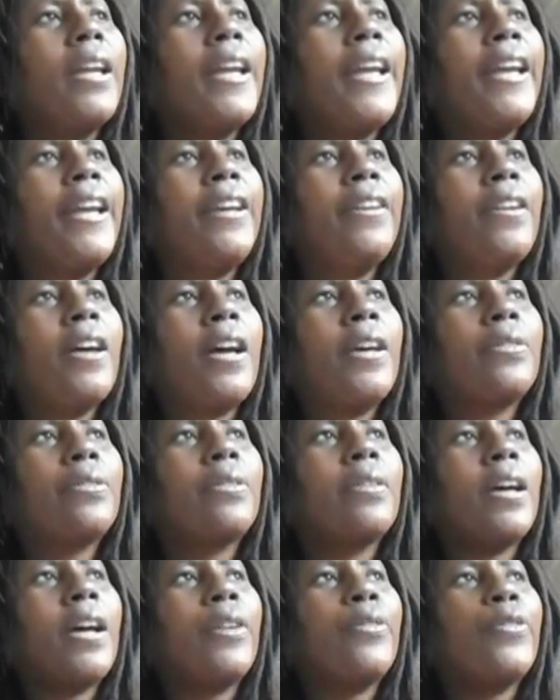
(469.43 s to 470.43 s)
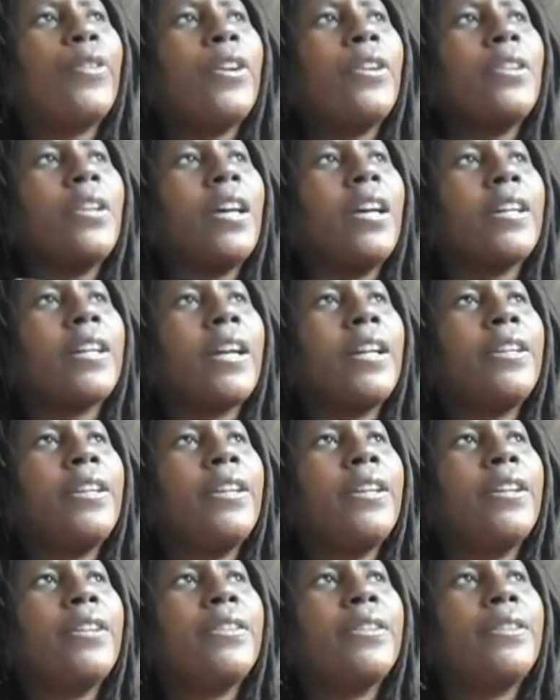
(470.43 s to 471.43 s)
and I, I felt like I
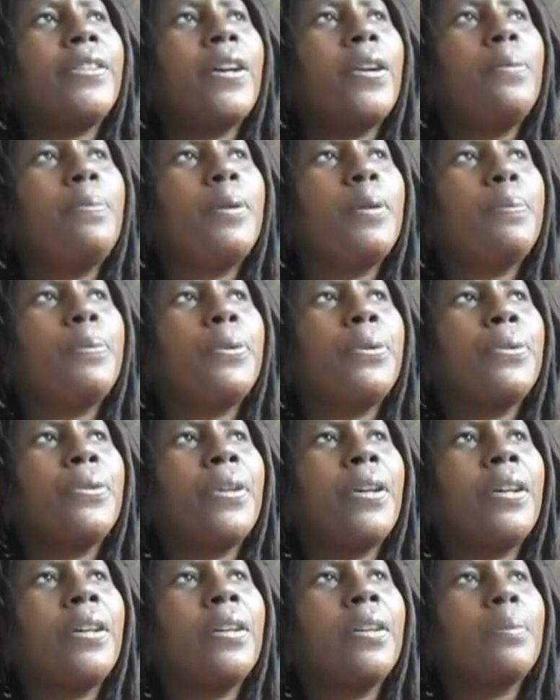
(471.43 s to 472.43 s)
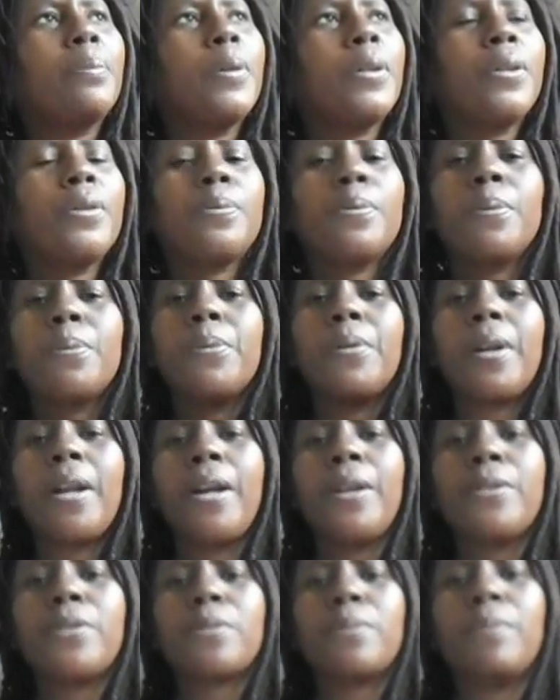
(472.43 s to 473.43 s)
needed to tell people that because people would
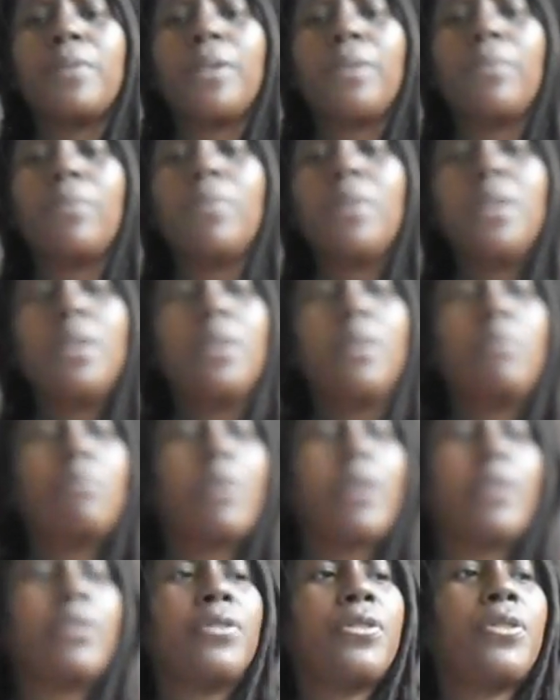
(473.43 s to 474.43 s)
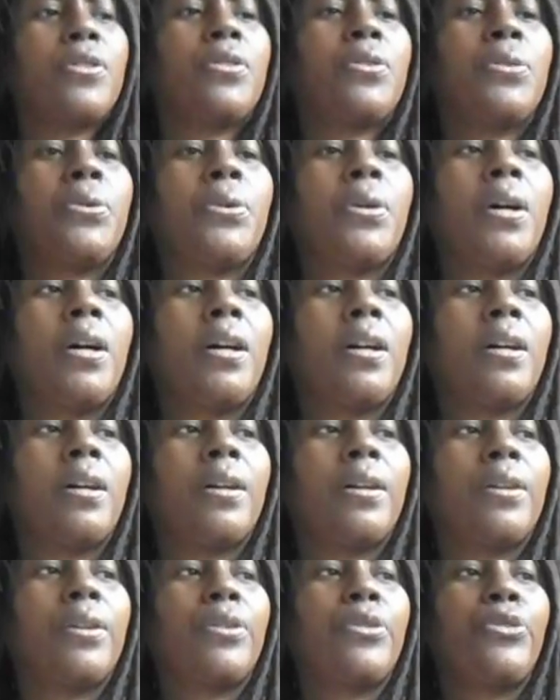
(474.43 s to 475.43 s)
ask me, why don't you
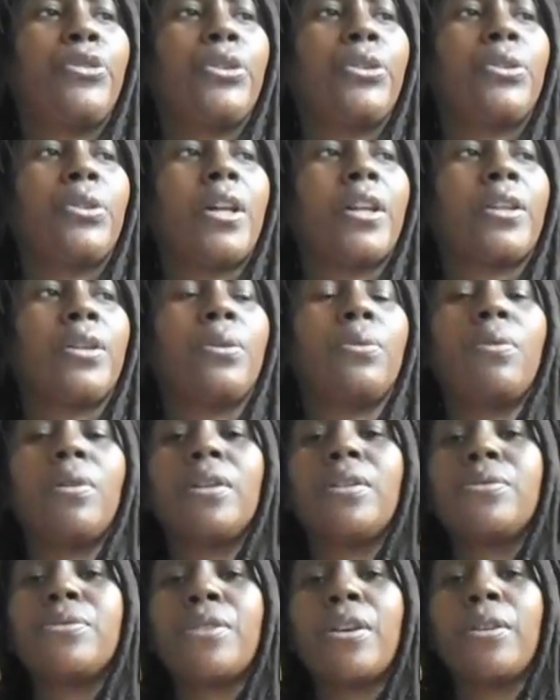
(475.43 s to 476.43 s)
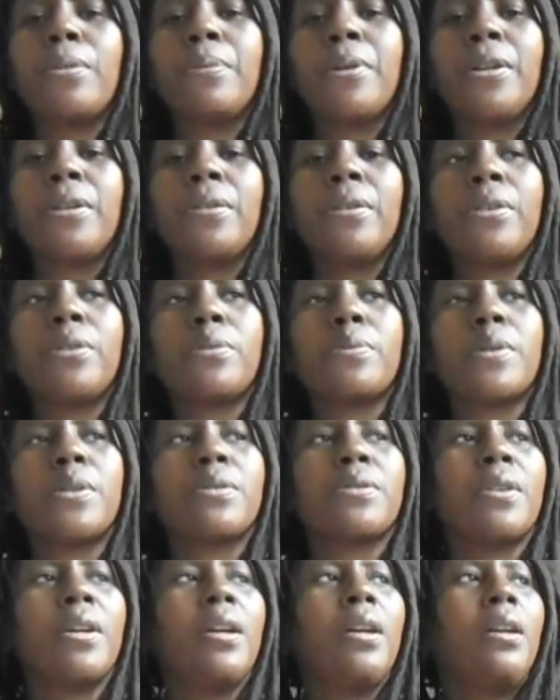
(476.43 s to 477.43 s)
uh, feel like you want to celebrate
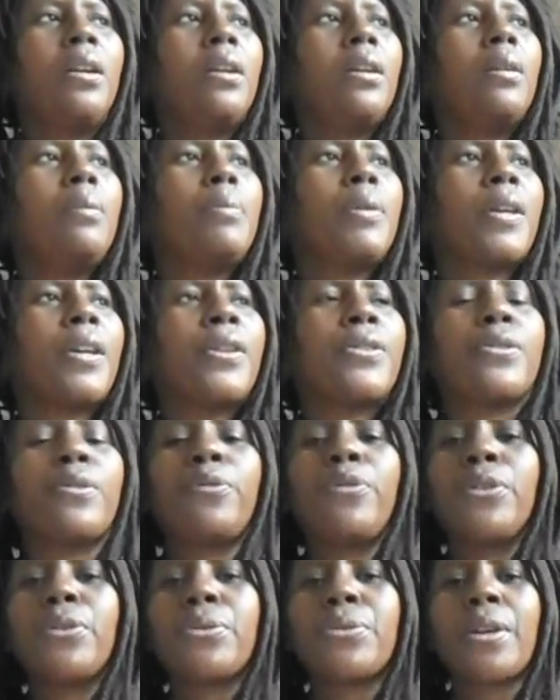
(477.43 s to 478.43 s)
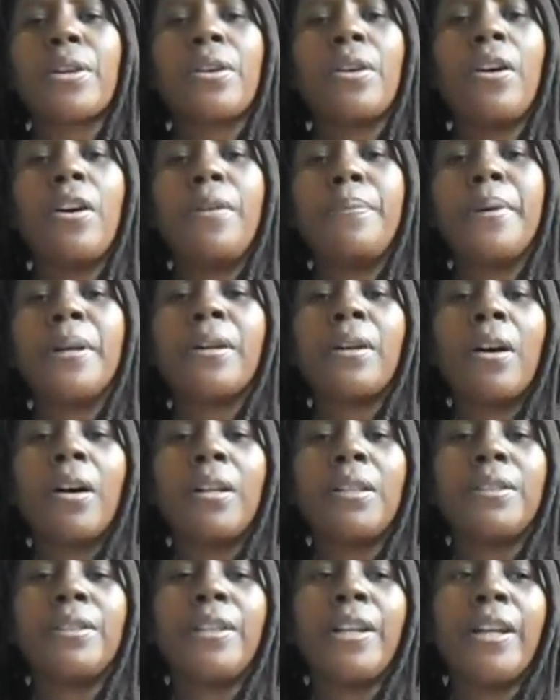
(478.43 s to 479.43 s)
Christmas? Because it feels like a Hallmark
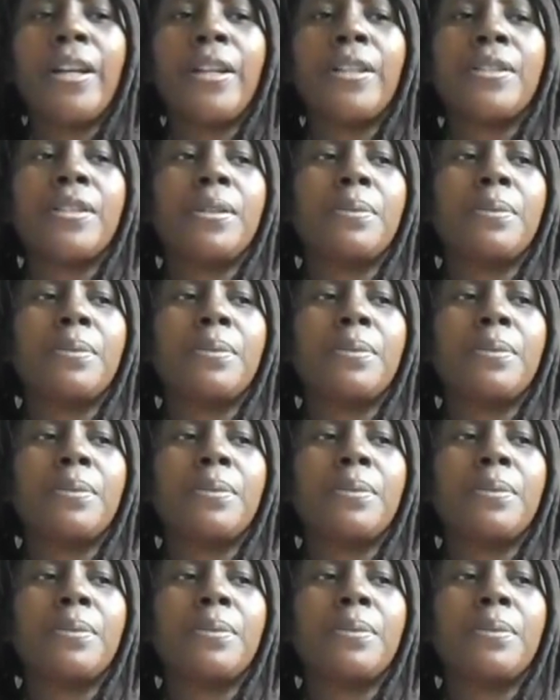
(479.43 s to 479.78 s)
holiday. It